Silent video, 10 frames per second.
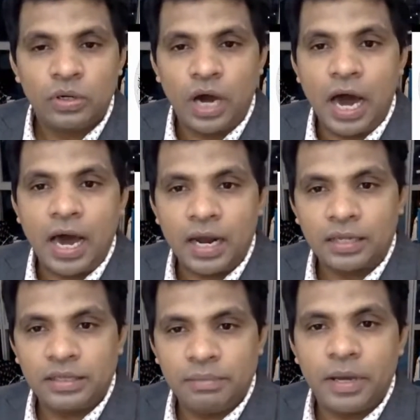
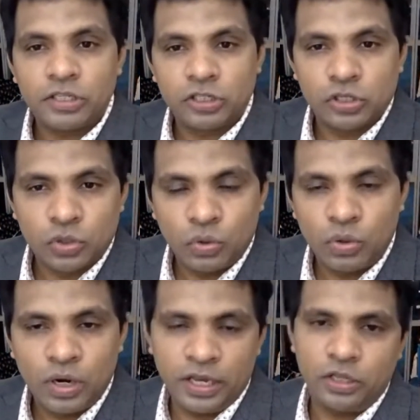are the best
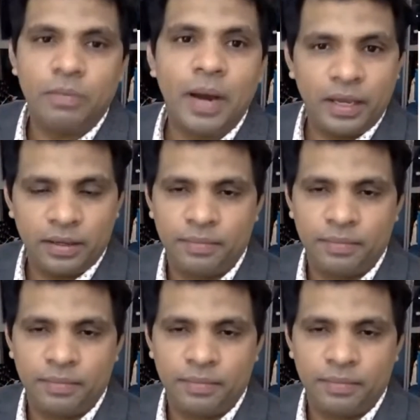school in Dubai.